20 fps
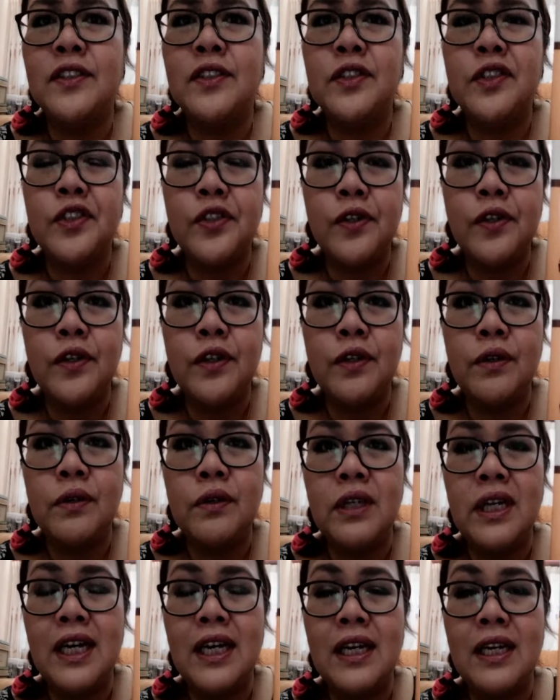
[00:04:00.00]
store,
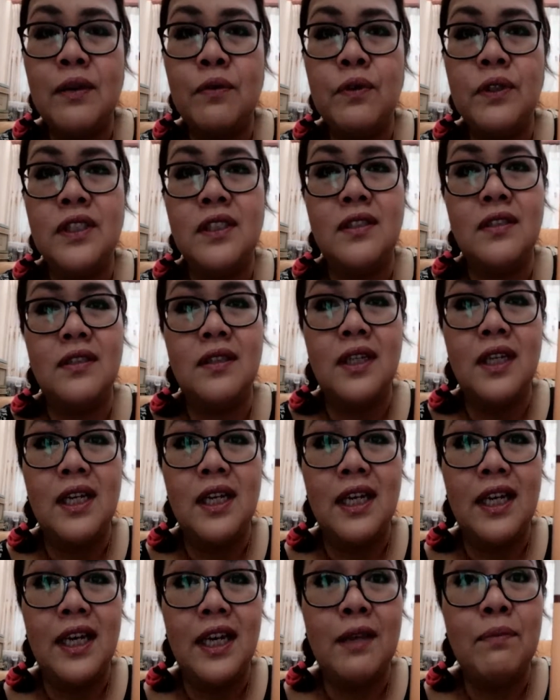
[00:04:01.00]
which
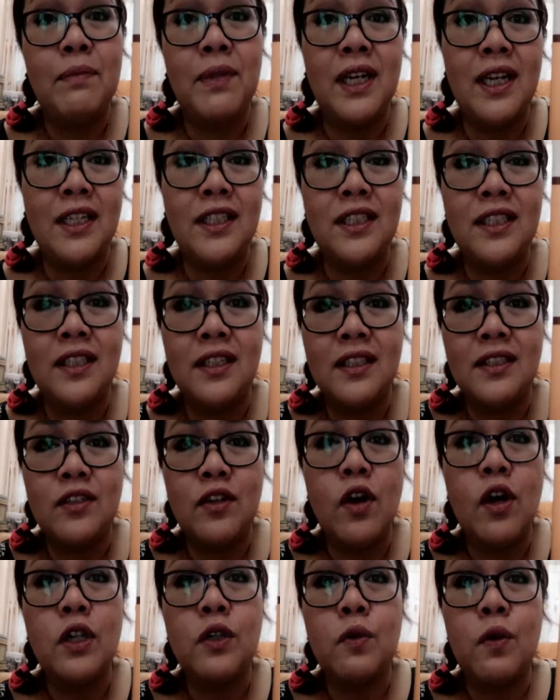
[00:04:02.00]
in Malaysia is
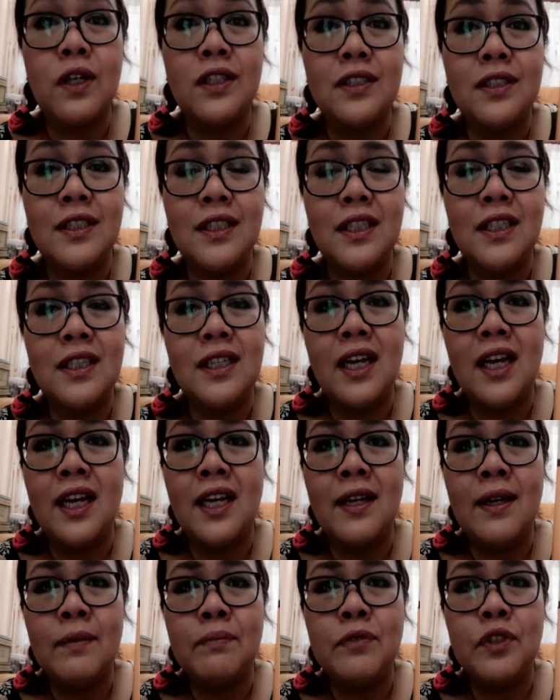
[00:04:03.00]
called Watson. I
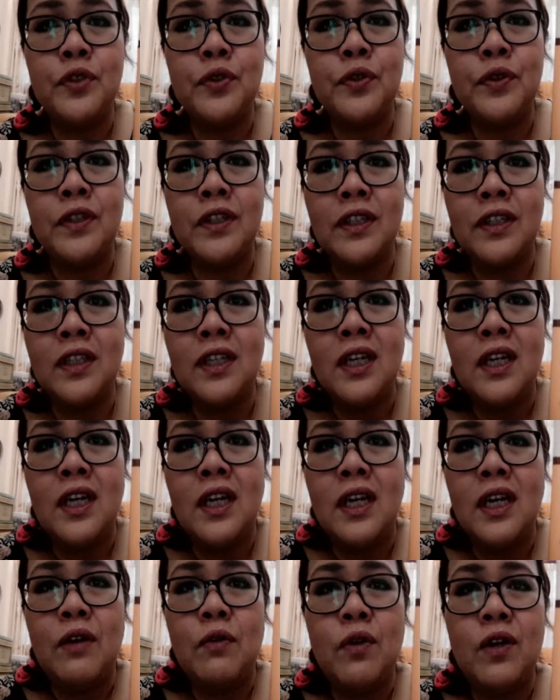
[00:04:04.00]
am sure
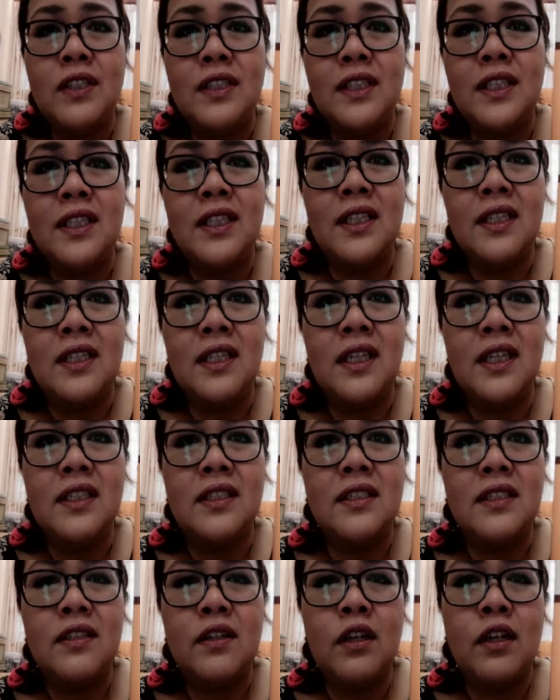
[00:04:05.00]
Watson
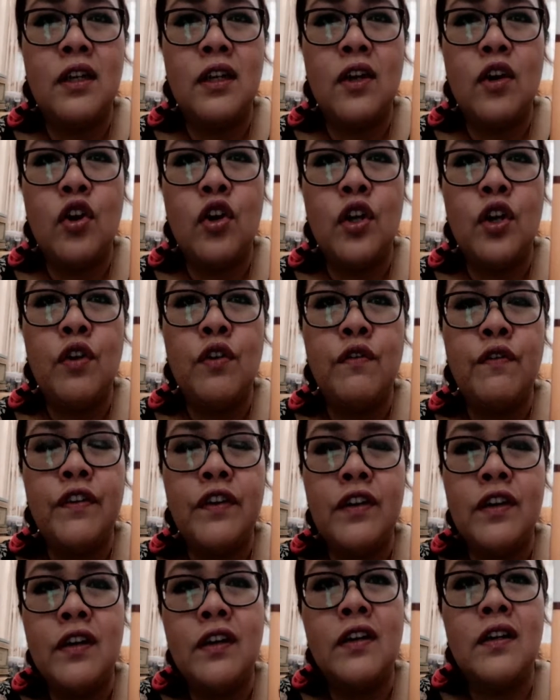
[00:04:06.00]
is all
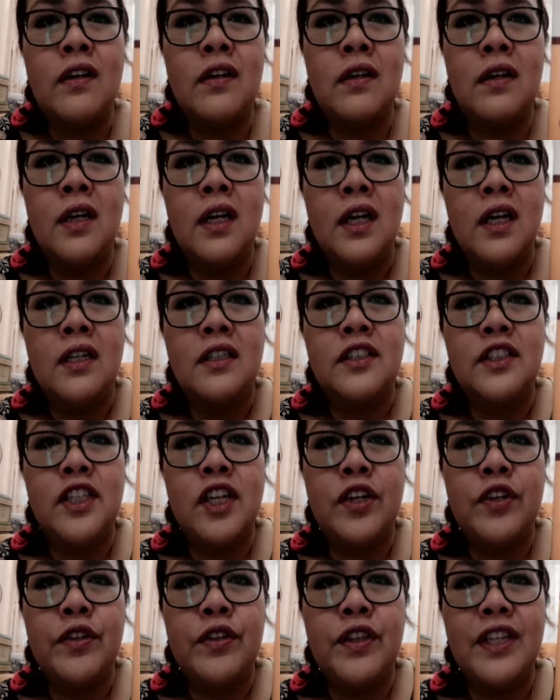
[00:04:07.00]
over
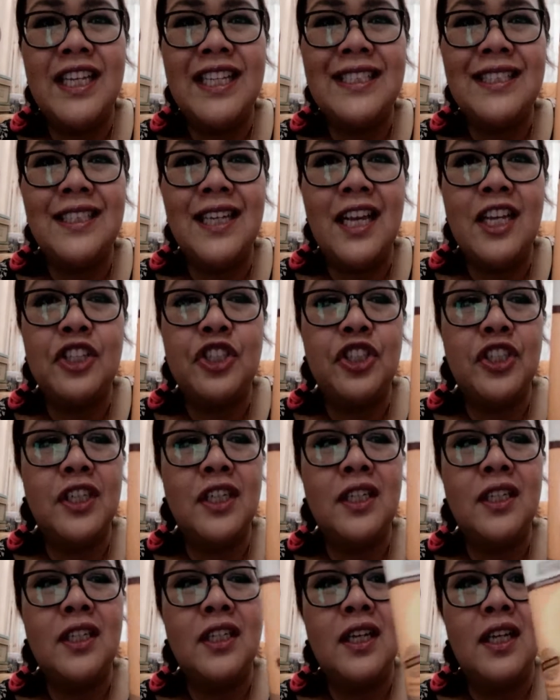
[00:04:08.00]
Southeast
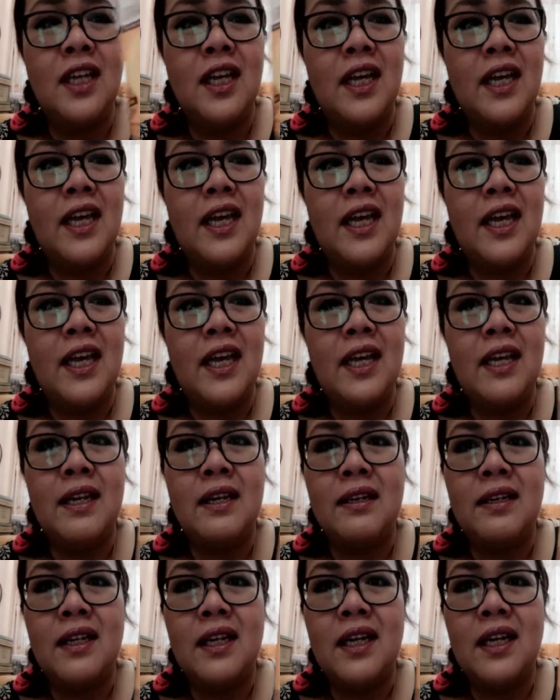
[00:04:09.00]
Asia,
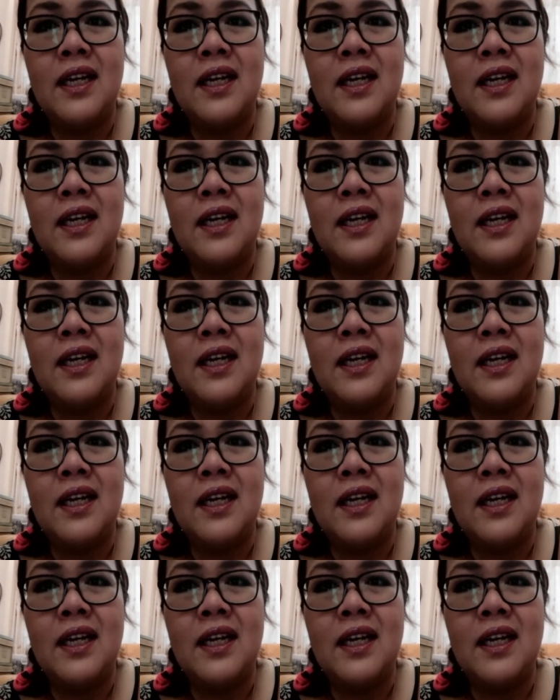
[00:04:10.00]
and